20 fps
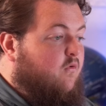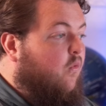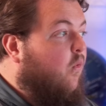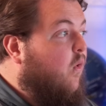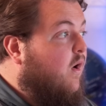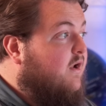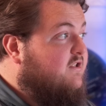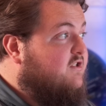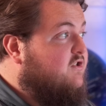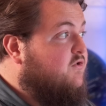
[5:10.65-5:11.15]

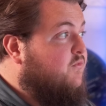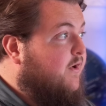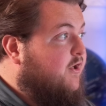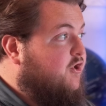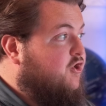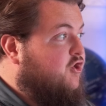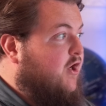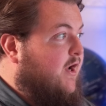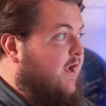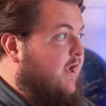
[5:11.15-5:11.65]
one
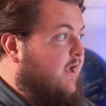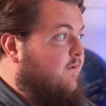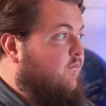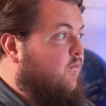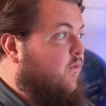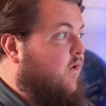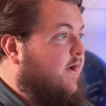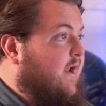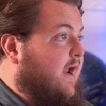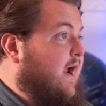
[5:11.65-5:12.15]
switch
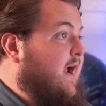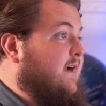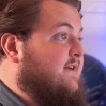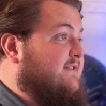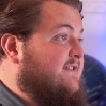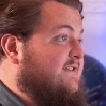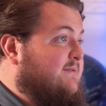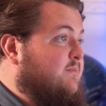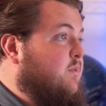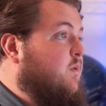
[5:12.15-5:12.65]
and one
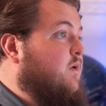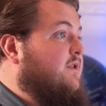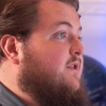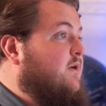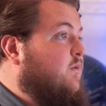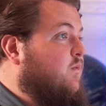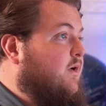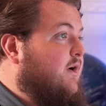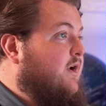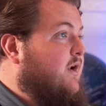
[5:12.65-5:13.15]
access point
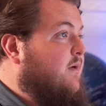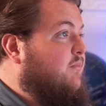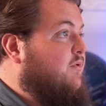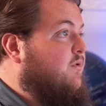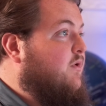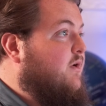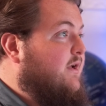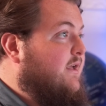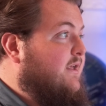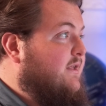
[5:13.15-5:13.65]
that we're going to
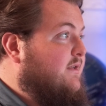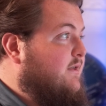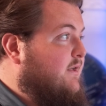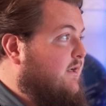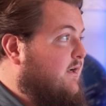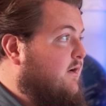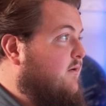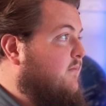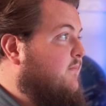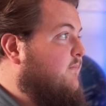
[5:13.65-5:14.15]
plug in
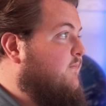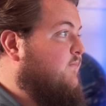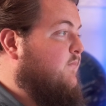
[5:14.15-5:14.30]
here.